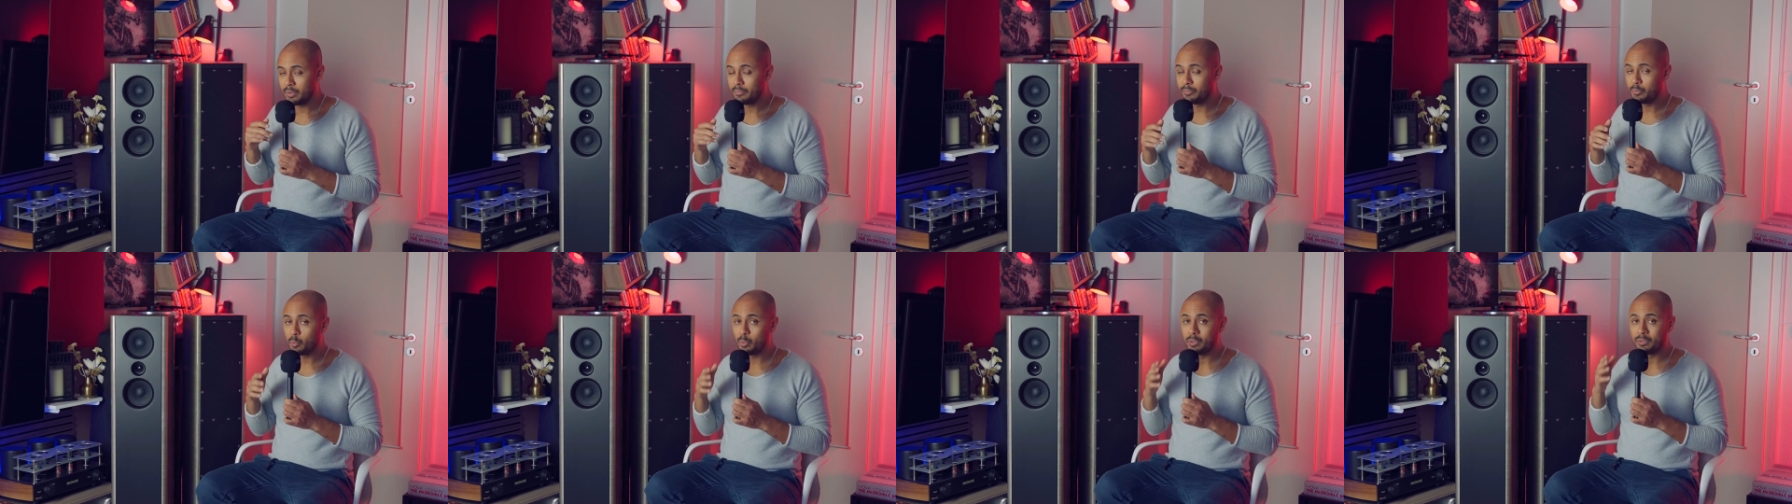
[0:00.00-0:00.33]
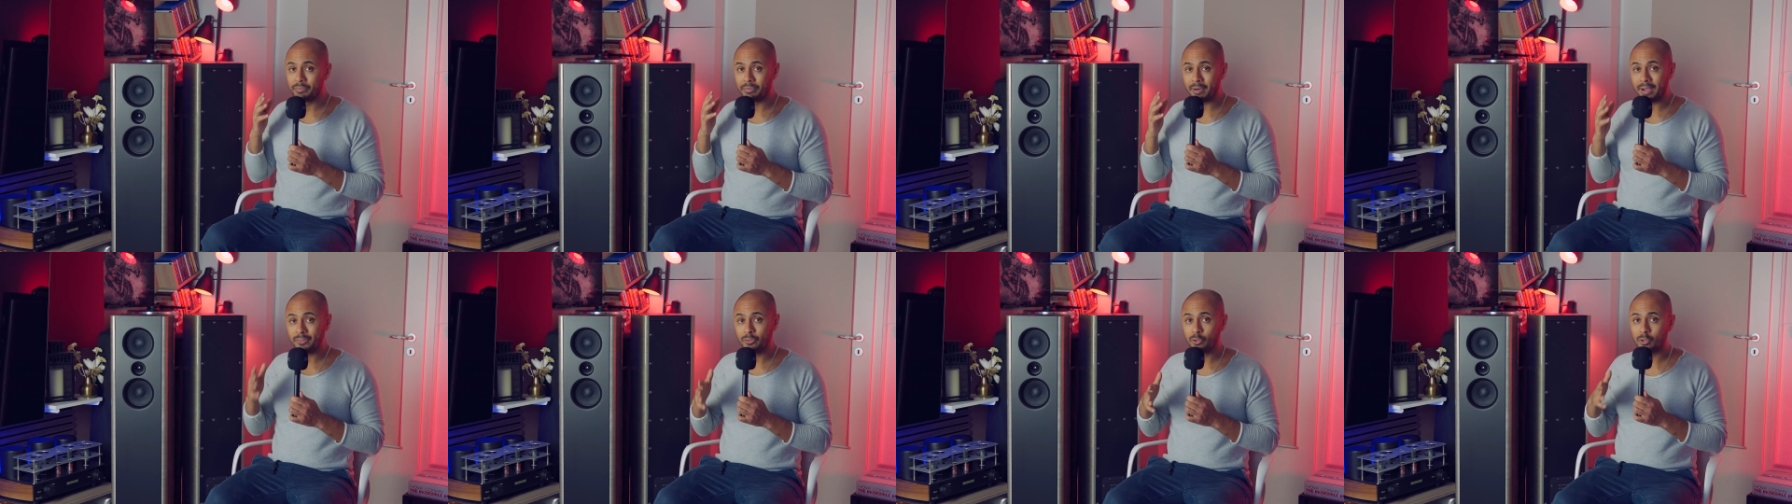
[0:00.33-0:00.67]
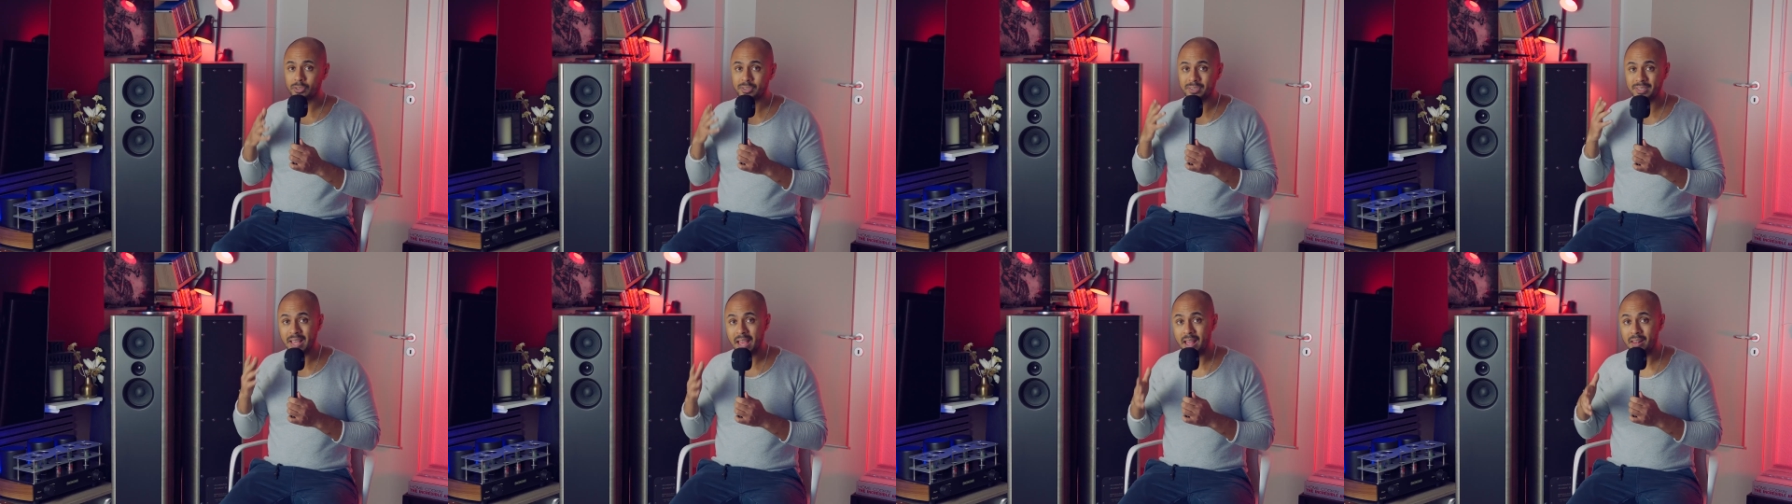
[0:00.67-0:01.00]
If you will find
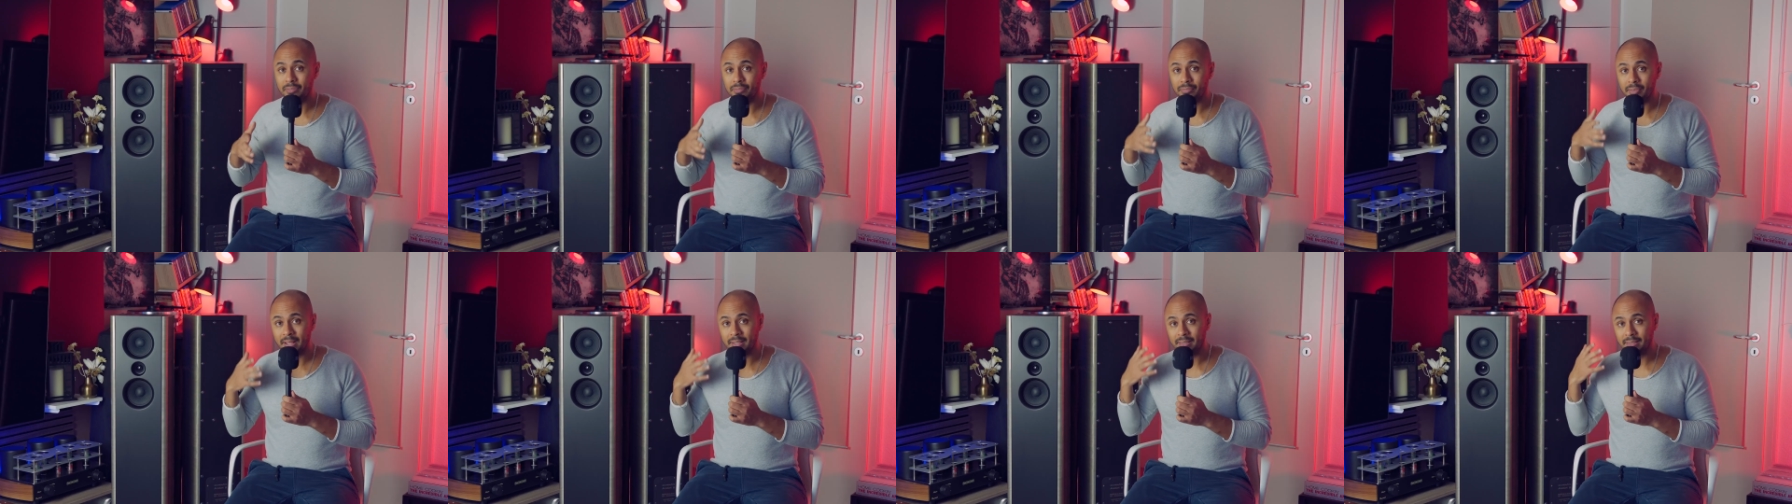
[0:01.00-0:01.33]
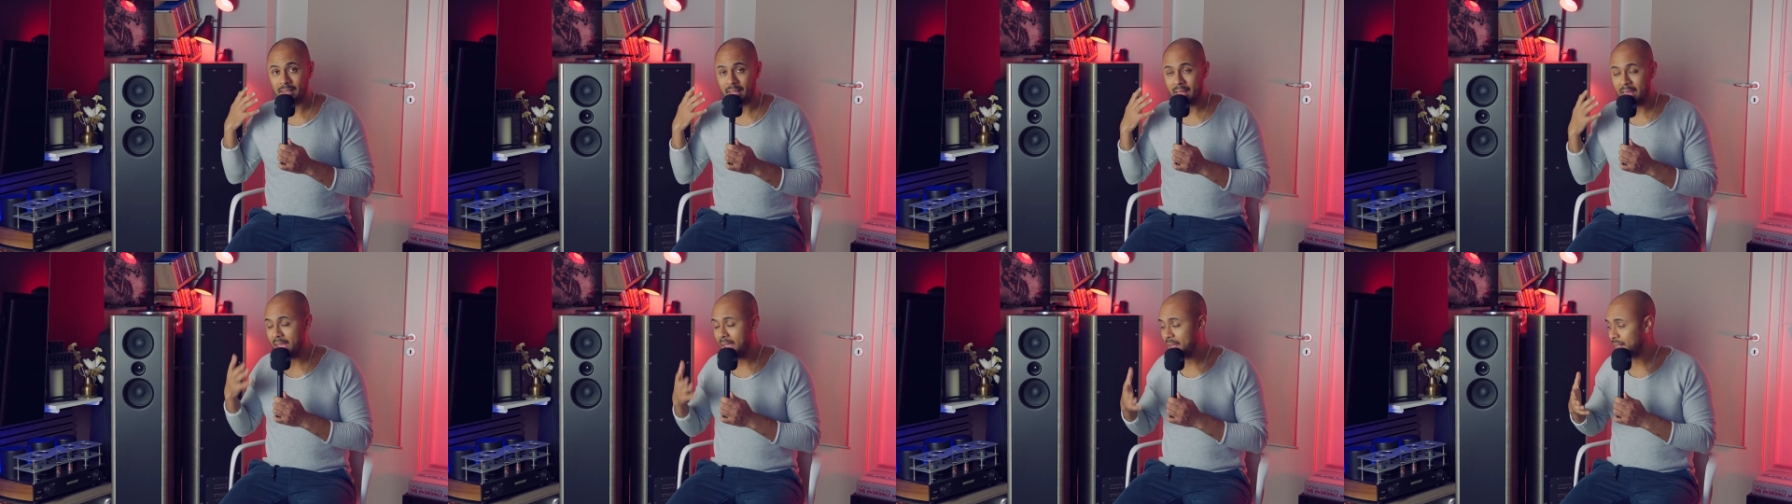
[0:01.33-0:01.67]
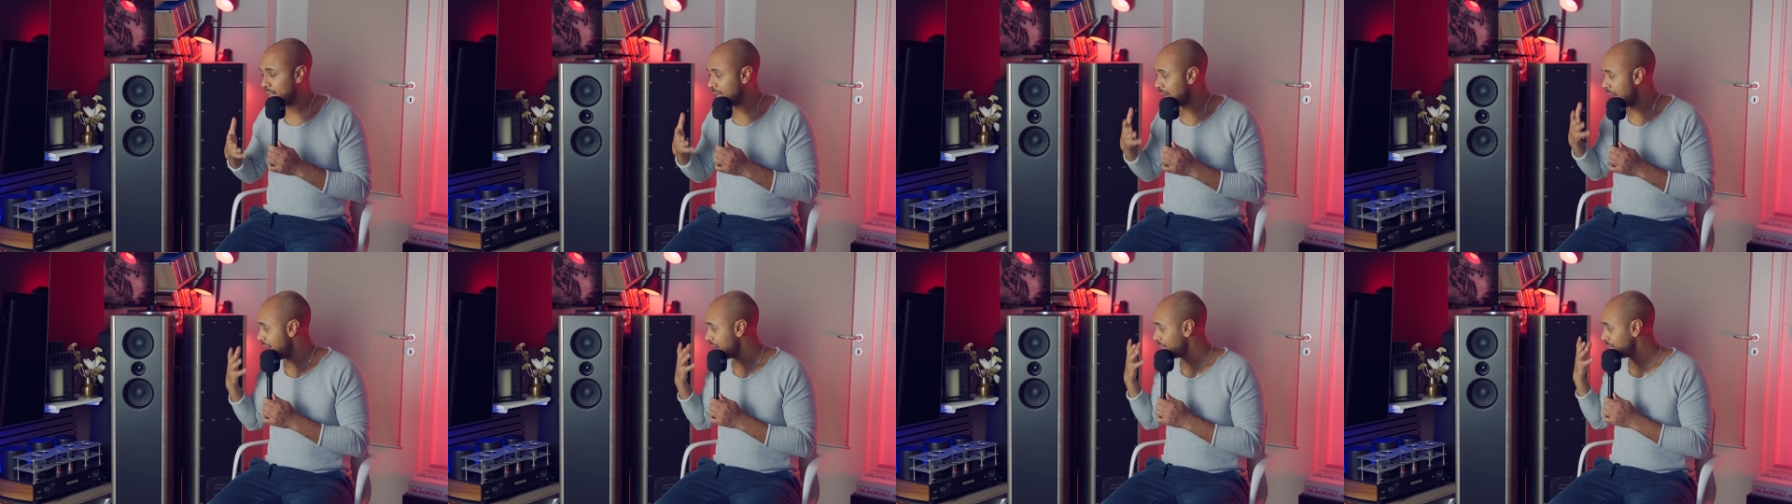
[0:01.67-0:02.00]
yourself at
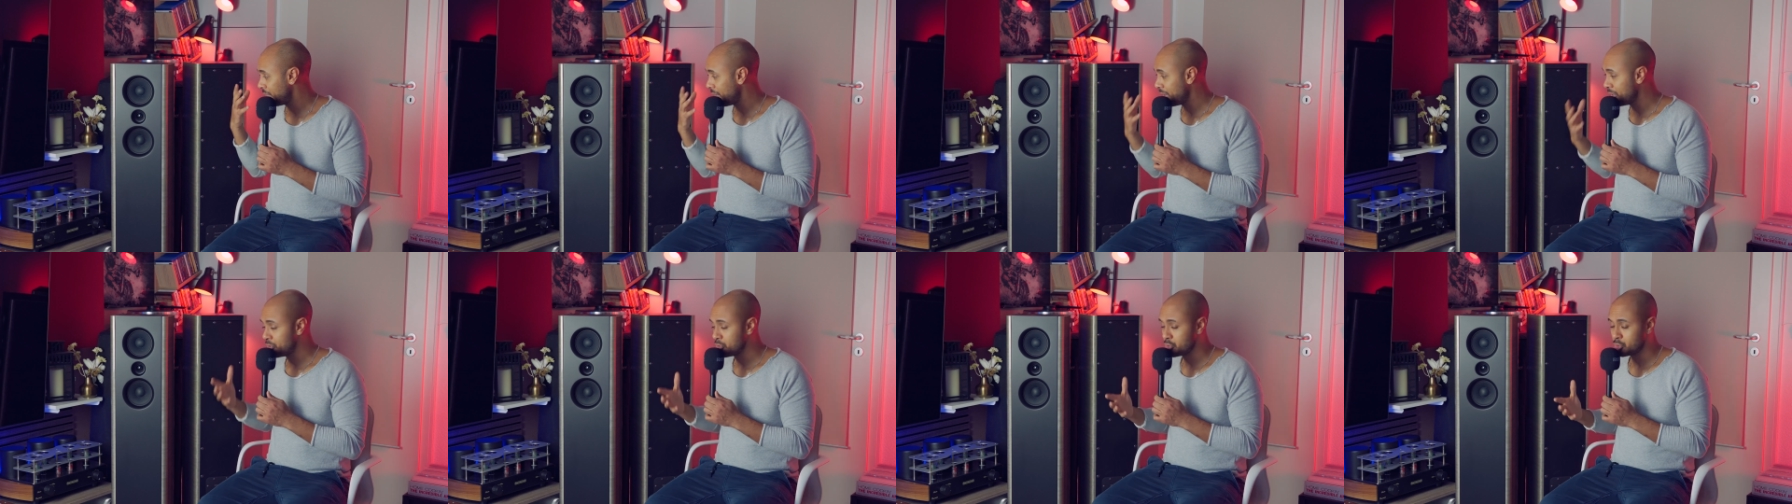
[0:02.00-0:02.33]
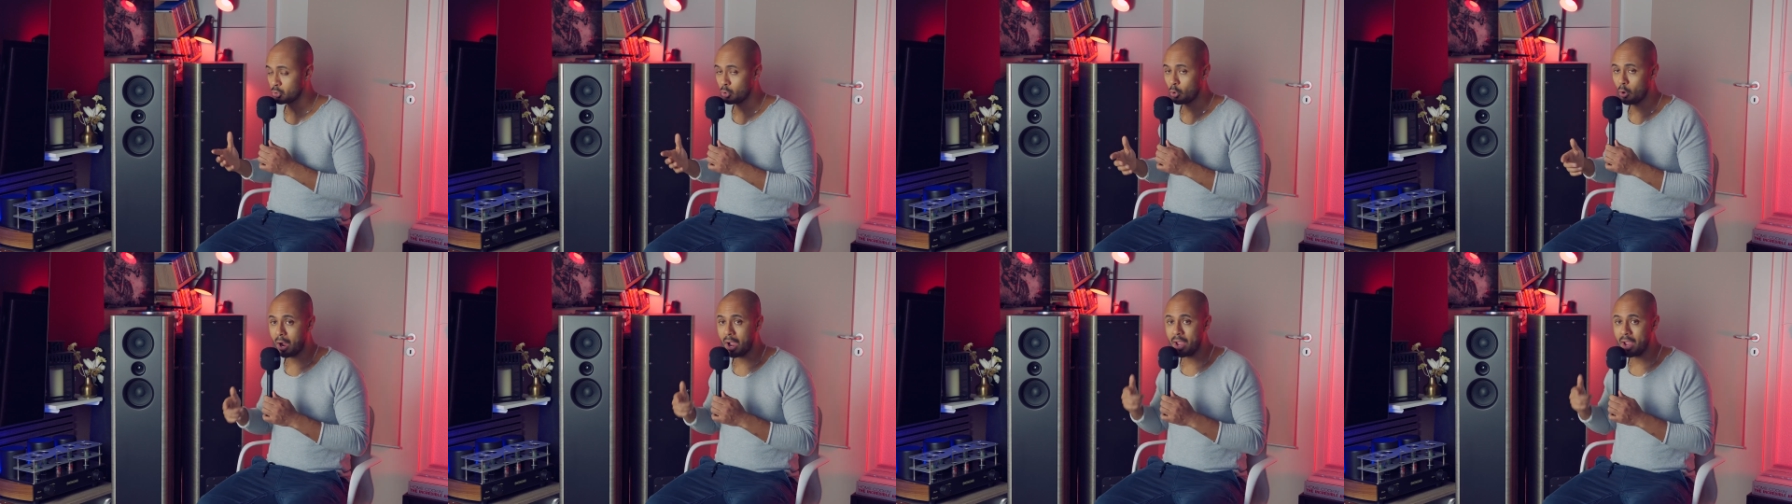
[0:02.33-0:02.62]
any hi-fi show,